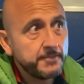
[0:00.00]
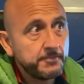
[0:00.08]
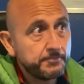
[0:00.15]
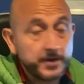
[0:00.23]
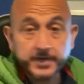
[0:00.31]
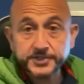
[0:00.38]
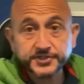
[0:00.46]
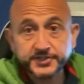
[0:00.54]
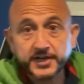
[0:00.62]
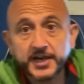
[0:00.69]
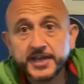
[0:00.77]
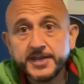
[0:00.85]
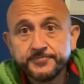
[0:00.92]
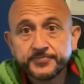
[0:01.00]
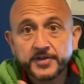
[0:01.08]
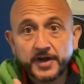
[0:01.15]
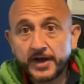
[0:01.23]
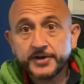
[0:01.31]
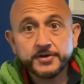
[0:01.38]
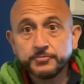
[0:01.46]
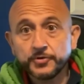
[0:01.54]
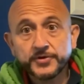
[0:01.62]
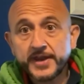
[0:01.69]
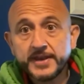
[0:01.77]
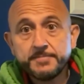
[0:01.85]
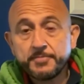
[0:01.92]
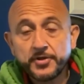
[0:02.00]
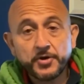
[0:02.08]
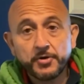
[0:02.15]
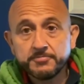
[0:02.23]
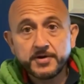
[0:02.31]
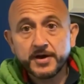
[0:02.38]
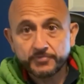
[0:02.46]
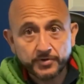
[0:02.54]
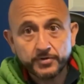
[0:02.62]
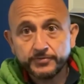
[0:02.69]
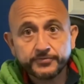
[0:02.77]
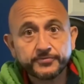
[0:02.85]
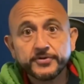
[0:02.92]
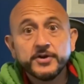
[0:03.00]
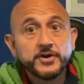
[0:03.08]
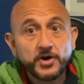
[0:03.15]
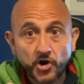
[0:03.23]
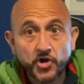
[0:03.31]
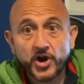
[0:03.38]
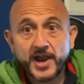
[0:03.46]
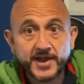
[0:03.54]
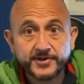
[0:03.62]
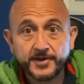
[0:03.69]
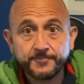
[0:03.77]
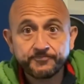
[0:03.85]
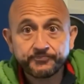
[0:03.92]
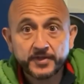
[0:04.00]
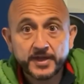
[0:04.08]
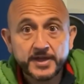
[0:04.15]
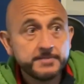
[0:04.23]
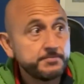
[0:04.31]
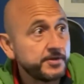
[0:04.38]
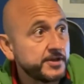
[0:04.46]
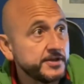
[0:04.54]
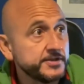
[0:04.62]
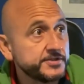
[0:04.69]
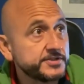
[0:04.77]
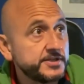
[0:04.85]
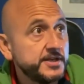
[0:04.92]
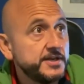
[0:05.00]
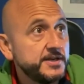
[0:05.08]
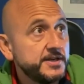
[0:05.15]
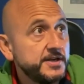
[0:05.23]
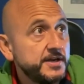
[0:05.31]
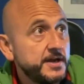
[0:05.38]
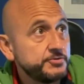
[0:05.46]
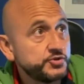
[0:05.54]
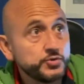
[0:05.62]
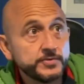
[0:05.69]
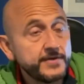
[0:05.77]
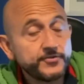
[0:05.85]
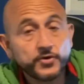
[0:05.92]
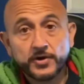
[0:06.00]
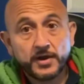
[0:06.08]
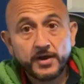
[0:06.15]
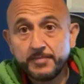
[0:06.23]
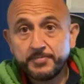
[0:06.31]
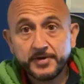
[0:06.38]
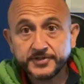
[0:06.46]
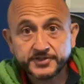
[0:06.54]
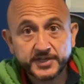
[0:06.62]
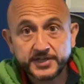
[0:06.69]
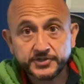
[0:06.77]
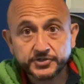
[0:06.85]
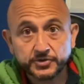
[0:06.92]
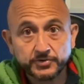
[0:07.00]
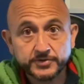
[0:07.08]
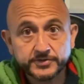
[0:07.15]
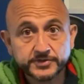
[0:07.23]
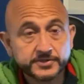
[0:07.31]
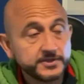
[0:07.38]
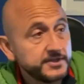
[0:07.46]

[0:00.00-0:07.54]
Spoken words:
Personally, I don't want anybody on my roof on a ladder, because I'm sure they've got liability insurance,